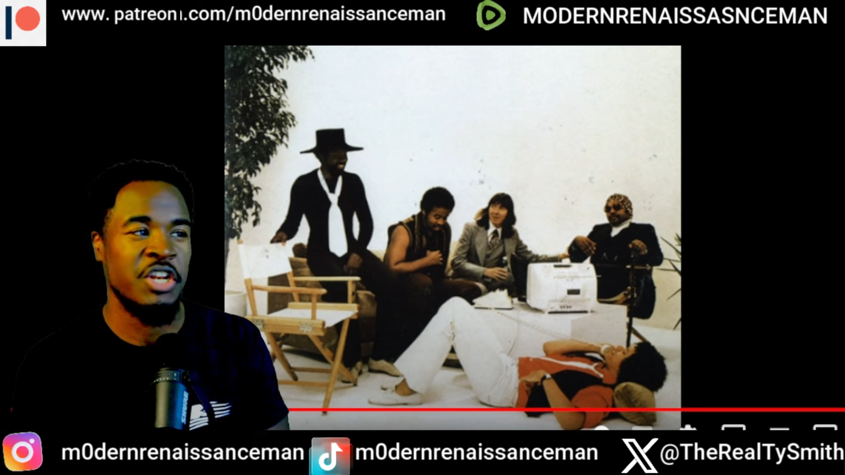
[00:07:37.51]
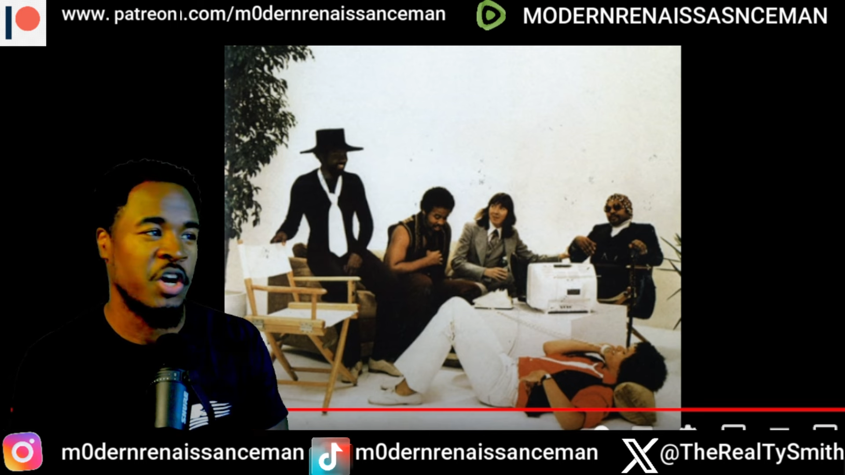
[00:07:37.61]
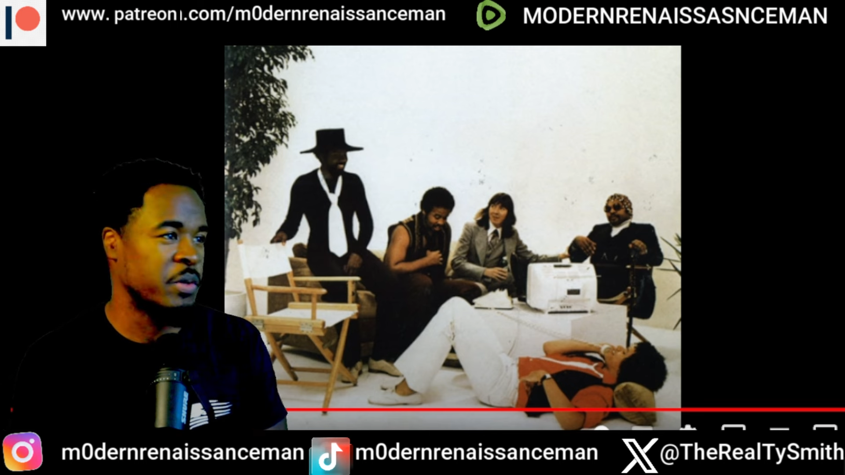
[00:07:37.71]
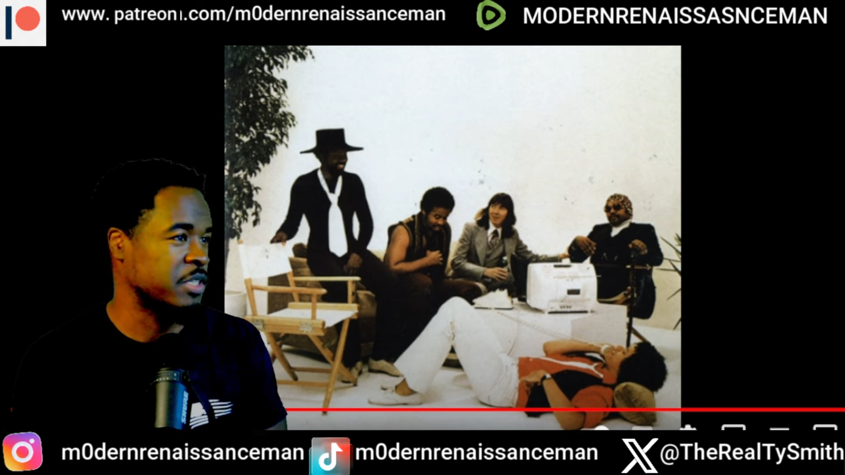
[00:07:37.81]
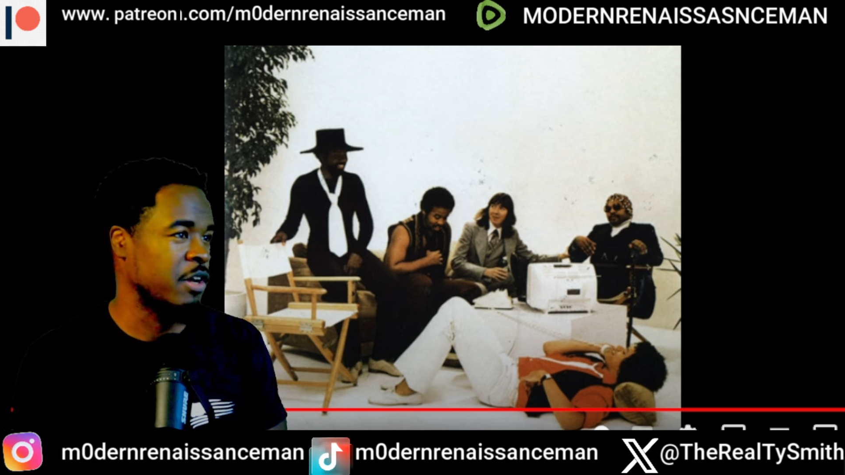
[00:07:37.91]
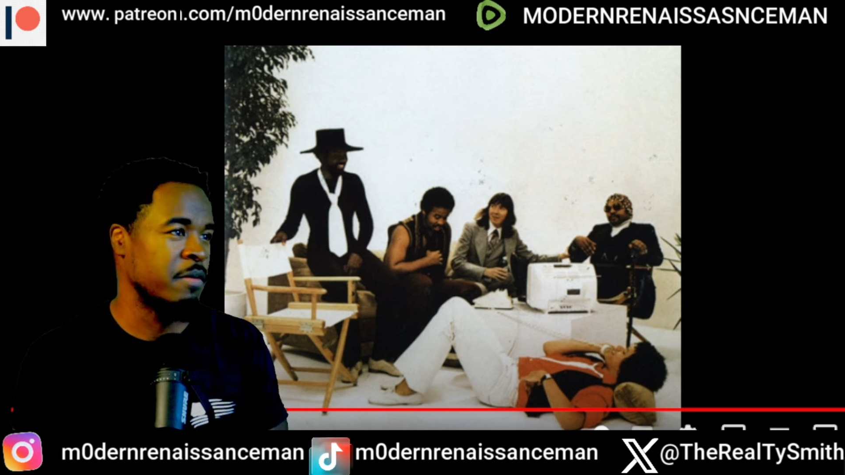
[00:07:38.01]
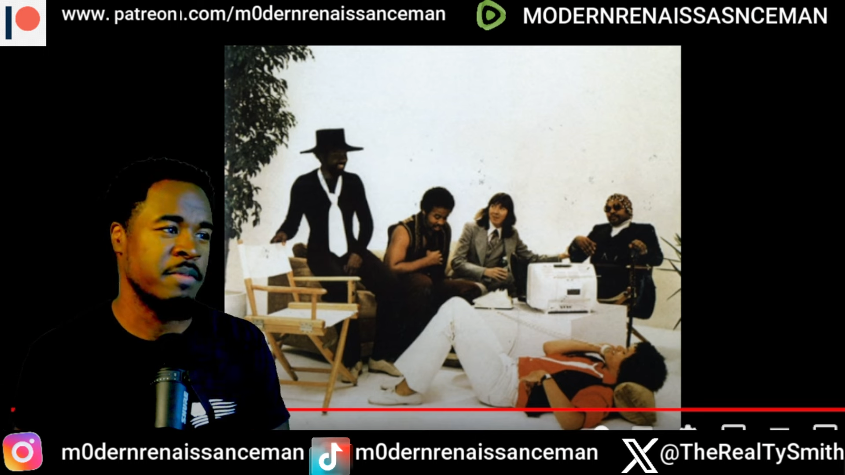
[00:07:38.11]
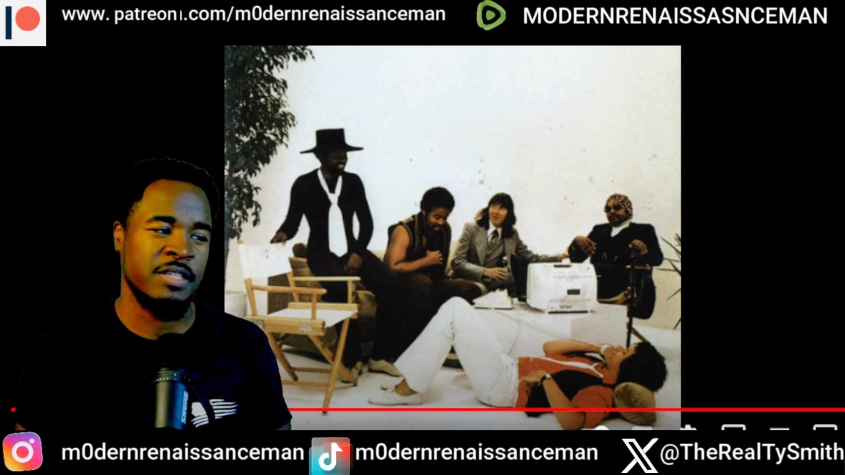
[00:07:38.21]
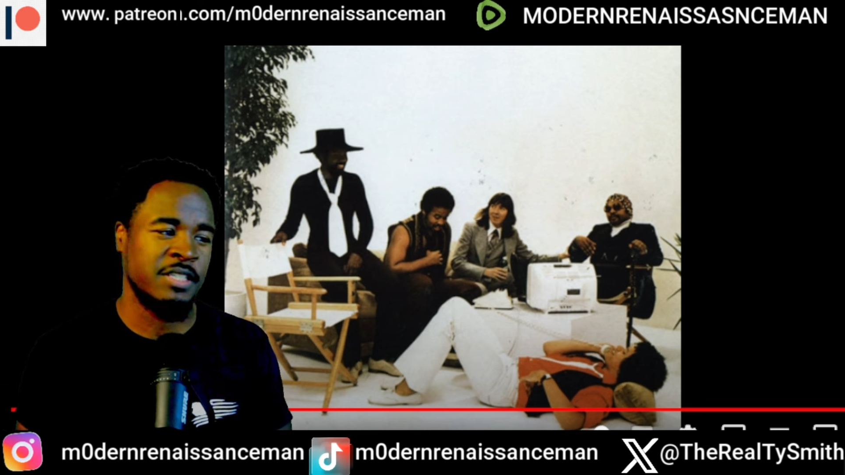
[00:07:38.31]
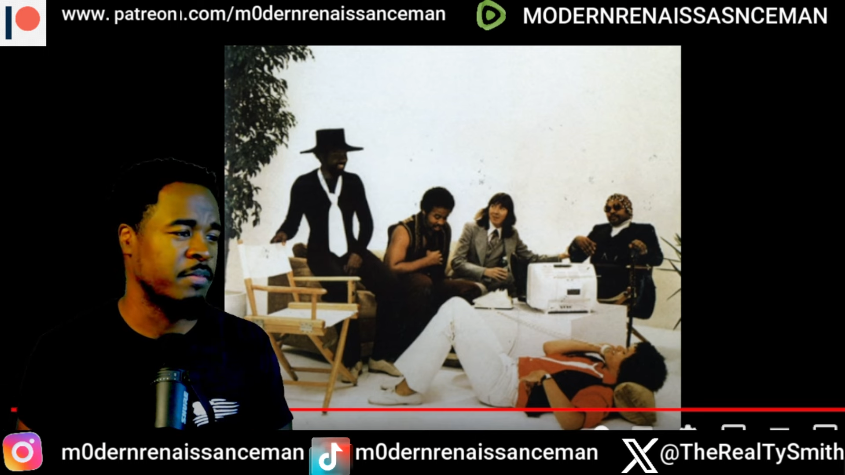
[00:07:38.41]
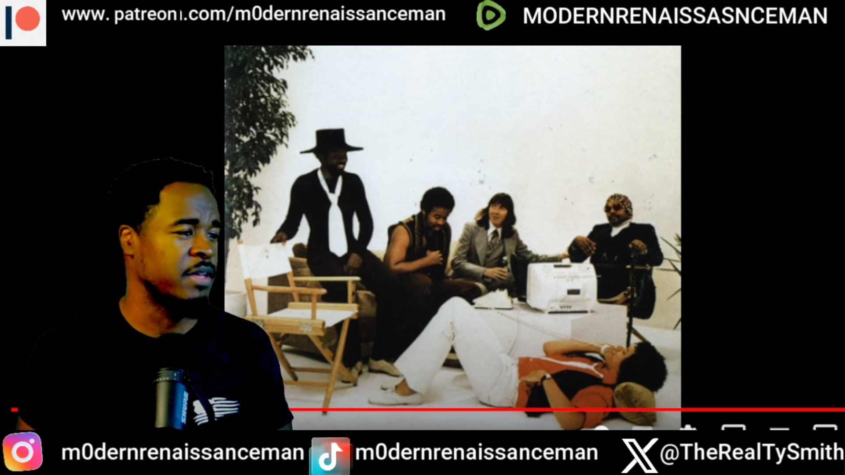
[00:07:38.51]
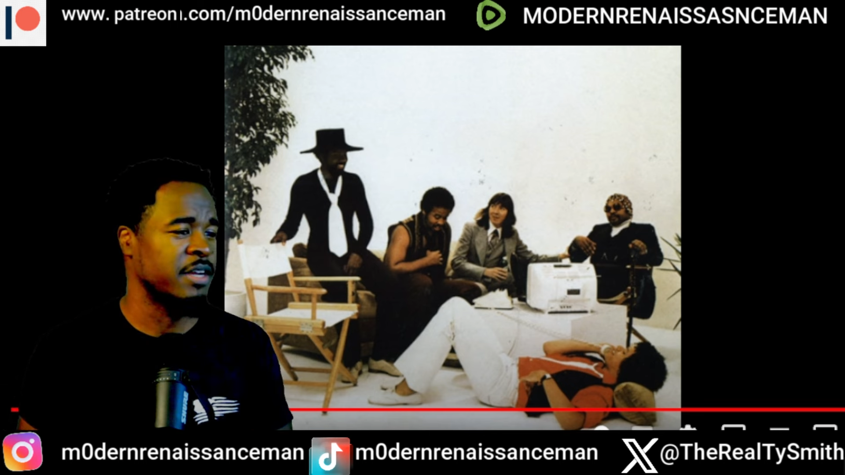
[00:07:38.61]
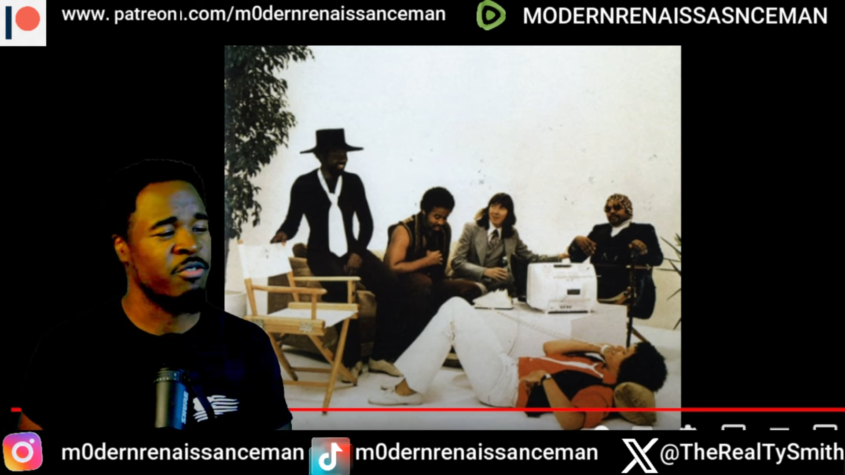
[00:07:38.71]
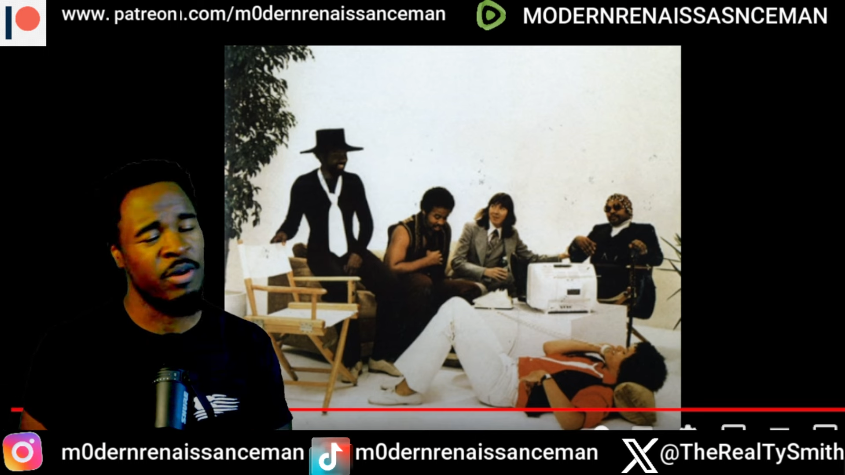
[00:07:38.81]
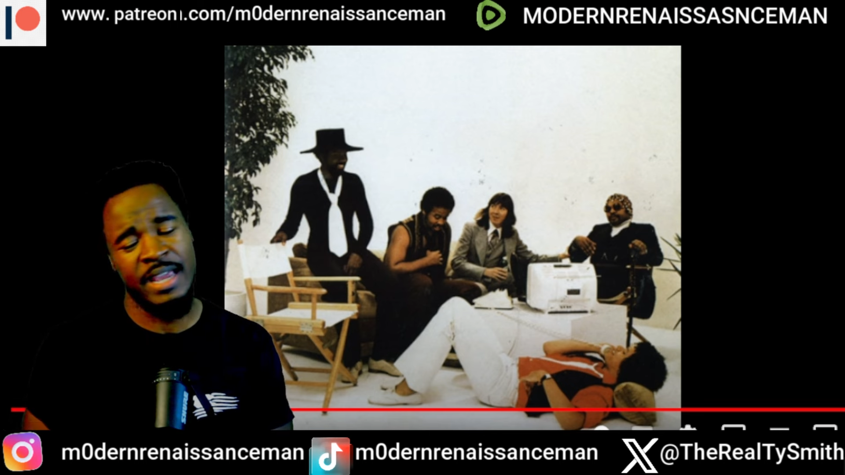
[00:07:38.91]
known it's gonna be
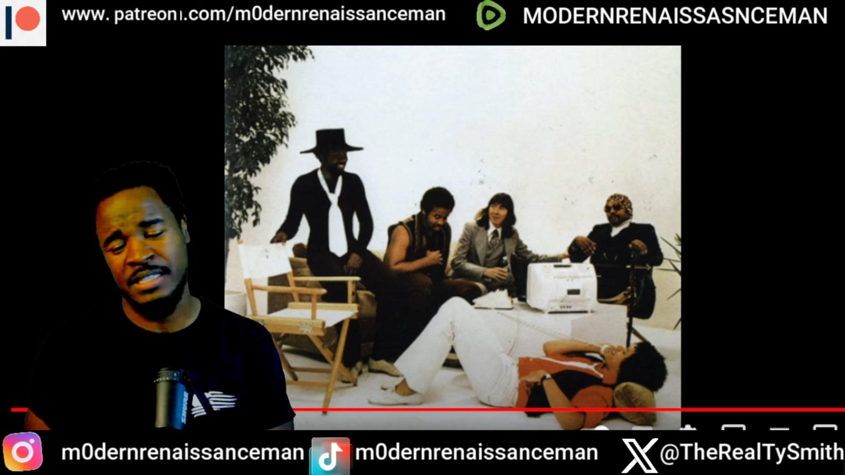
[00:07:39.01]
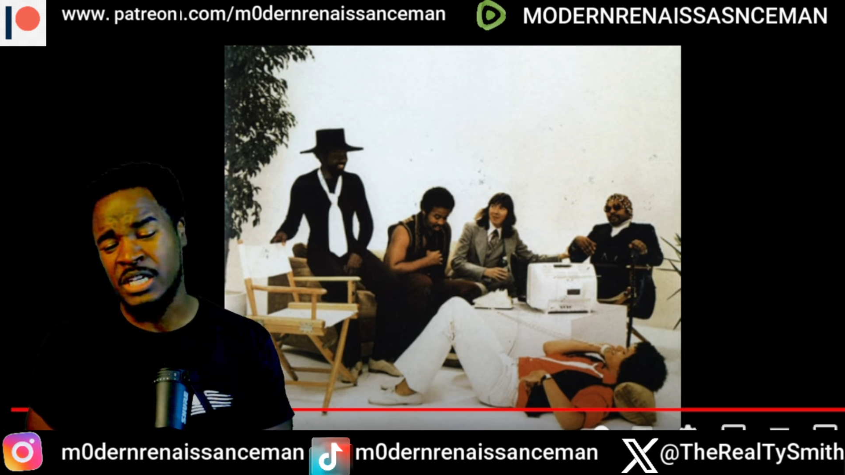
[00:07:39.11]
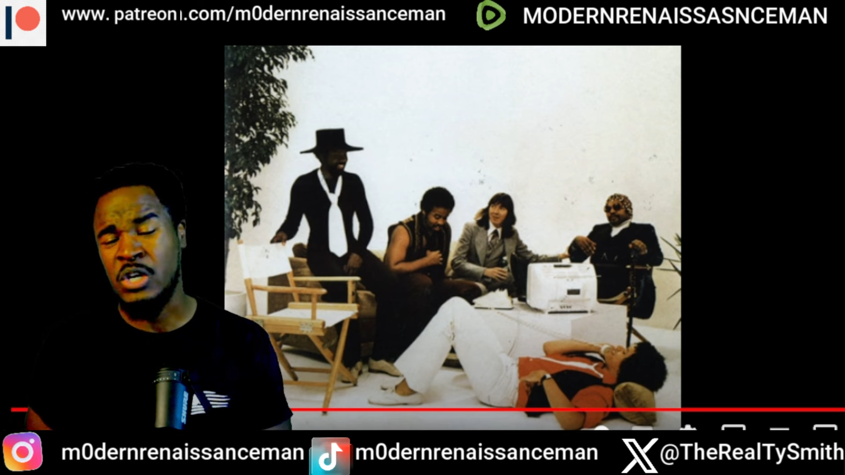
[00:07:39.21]
something crazy,